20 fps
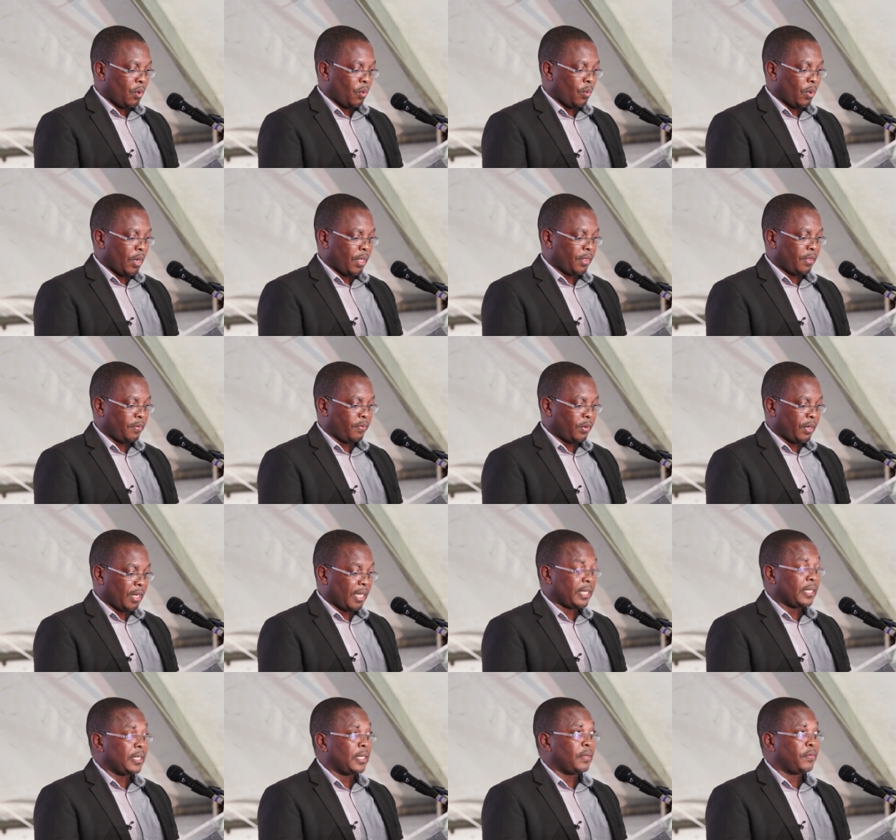when the
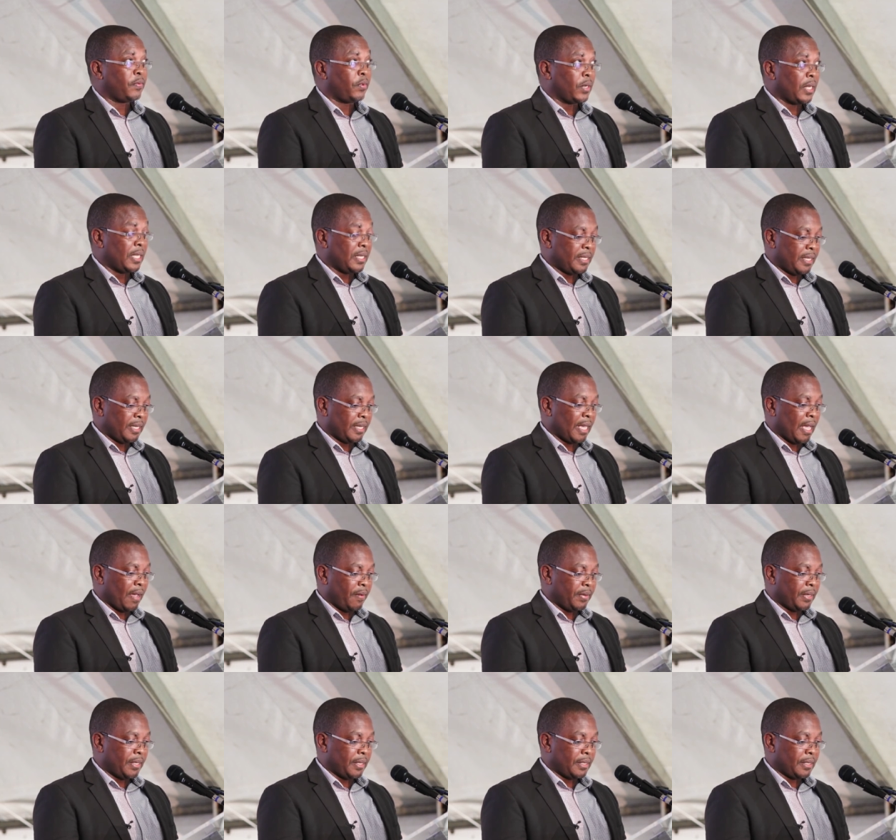forensic
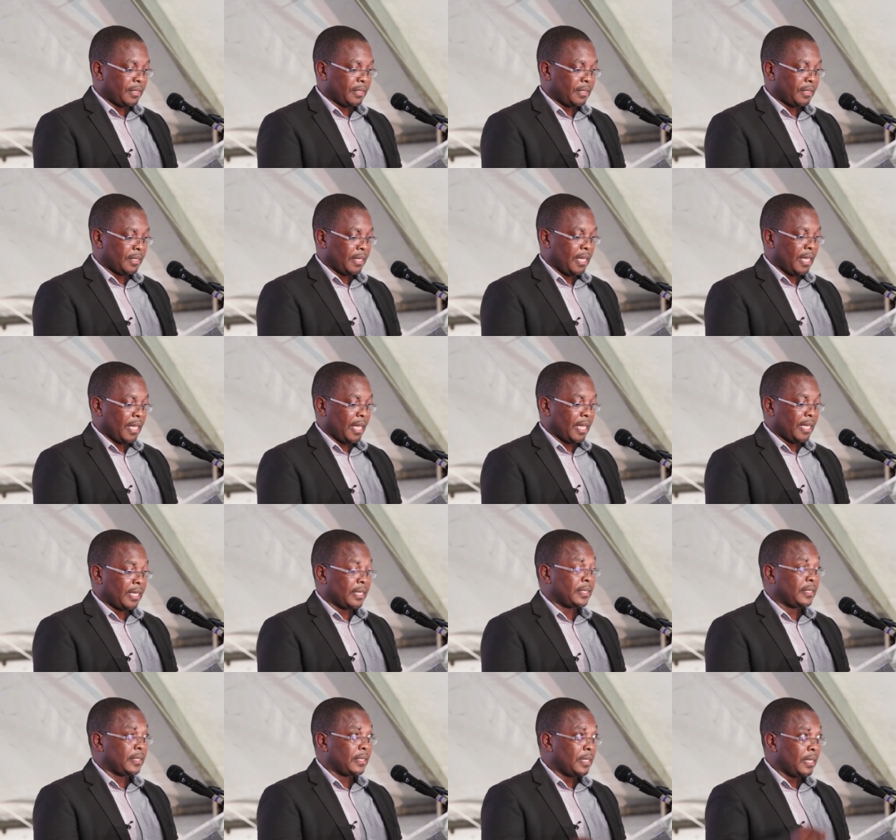evidence,
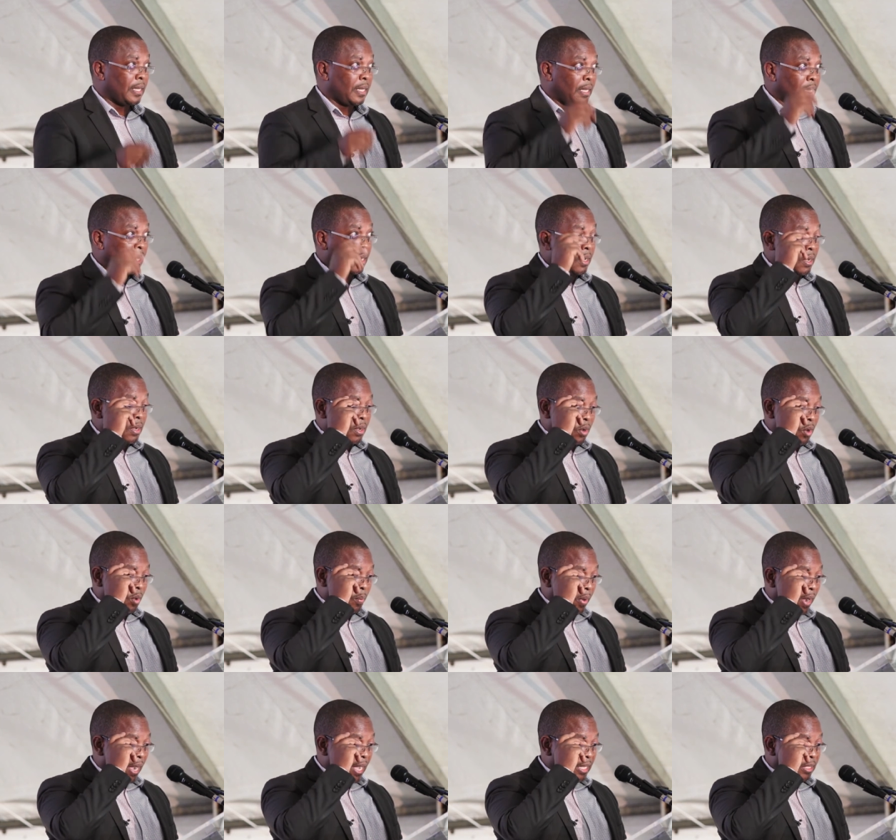as
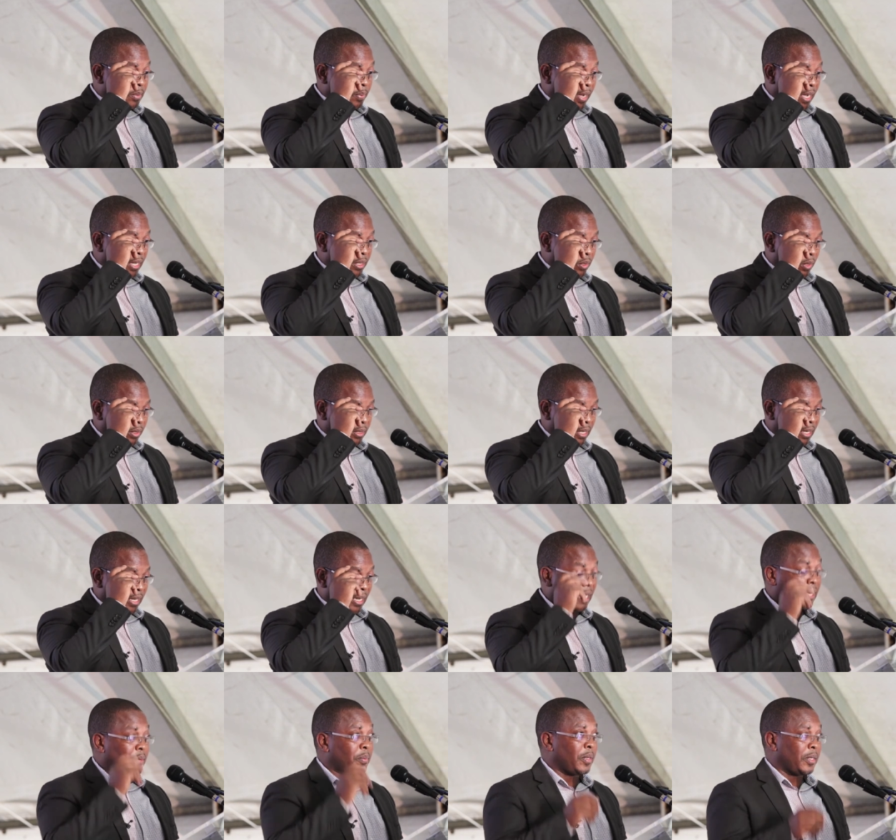compiled by Dr.
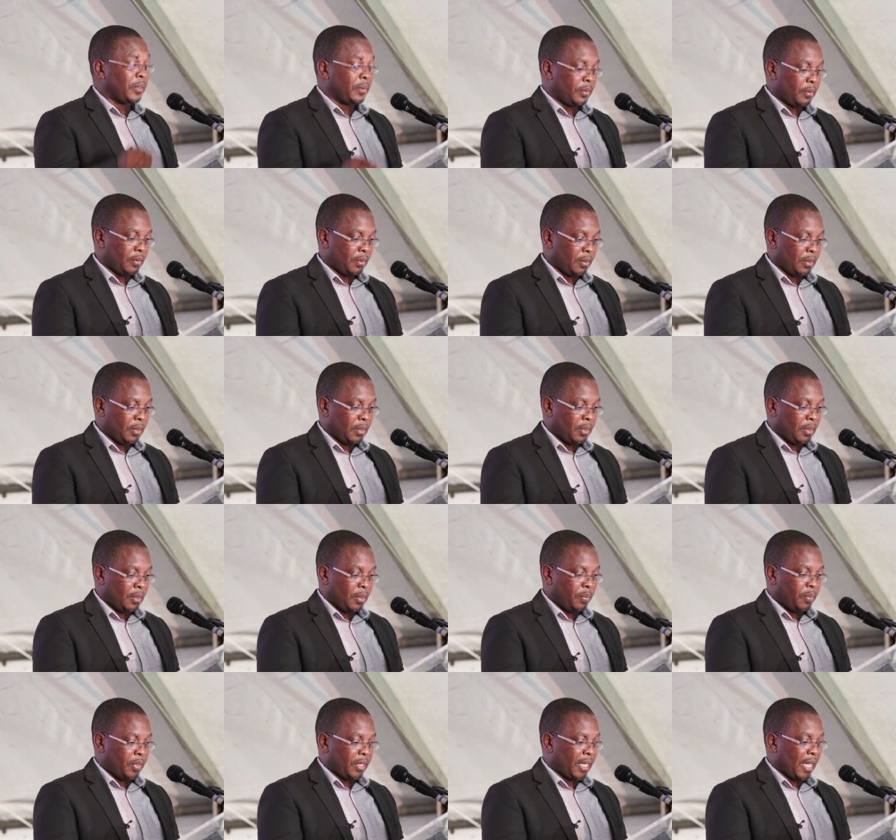Glackman,
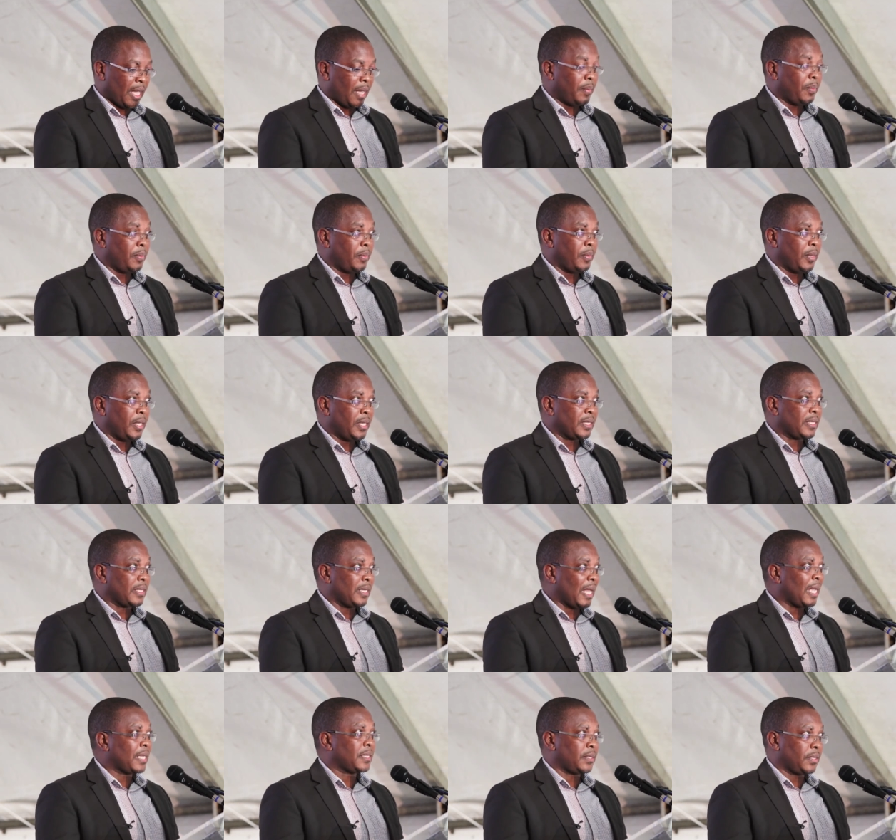became his
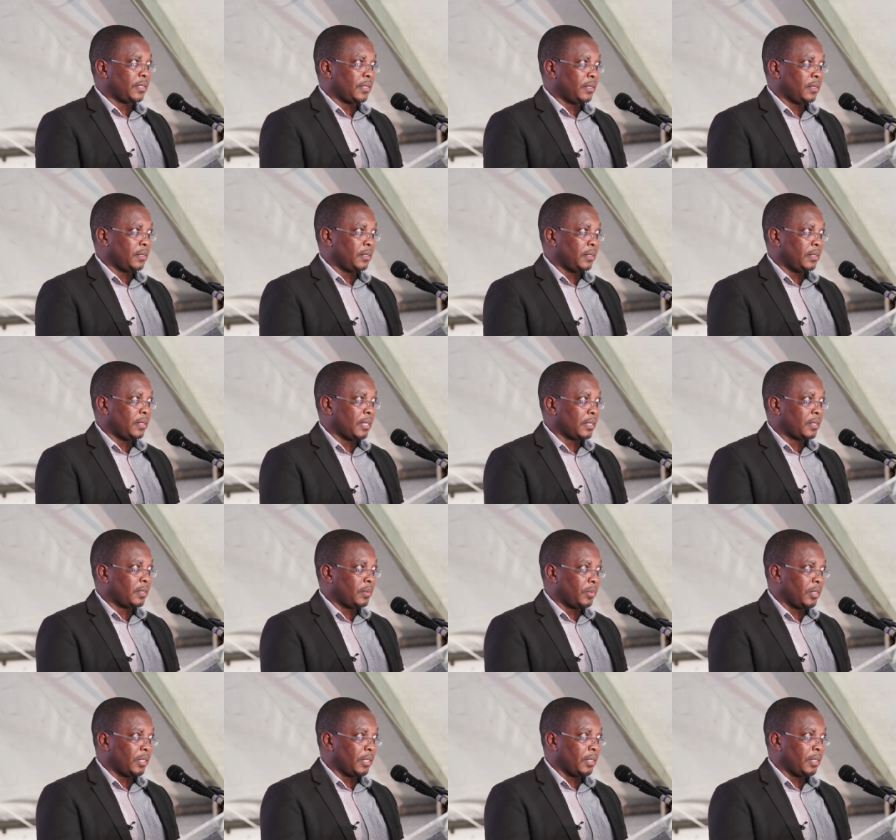last
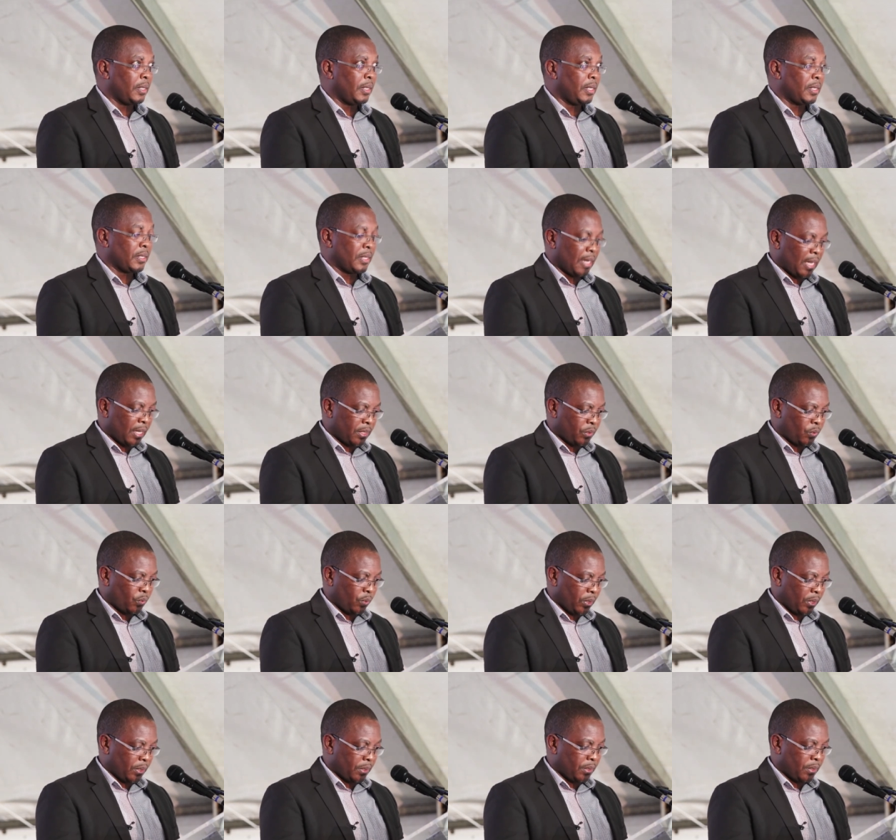testimony, his last
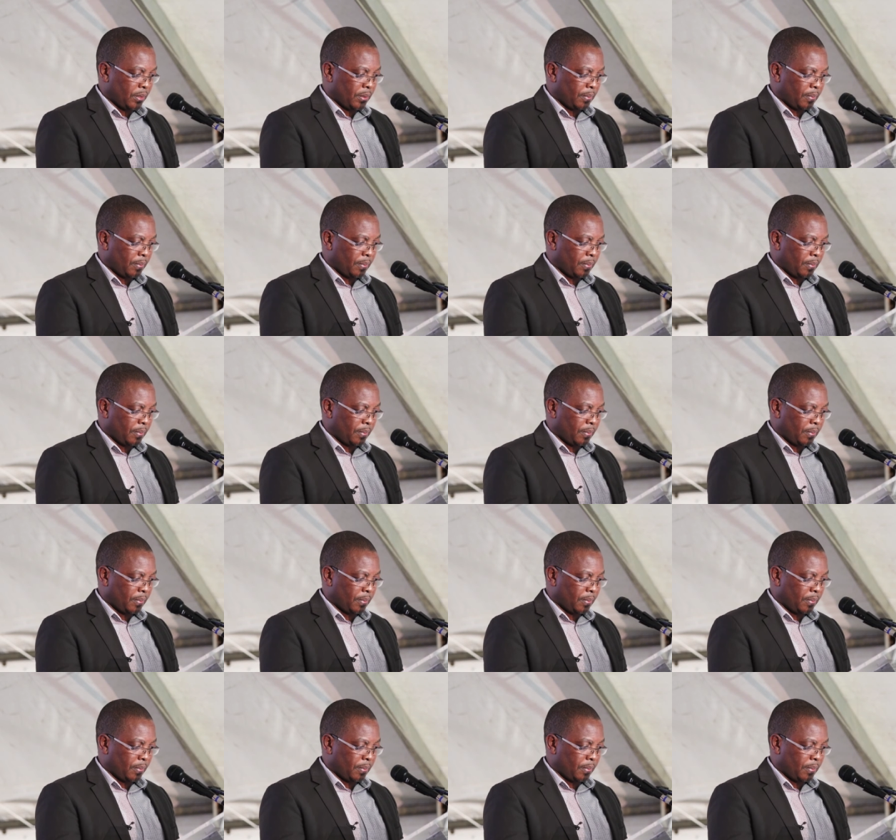words.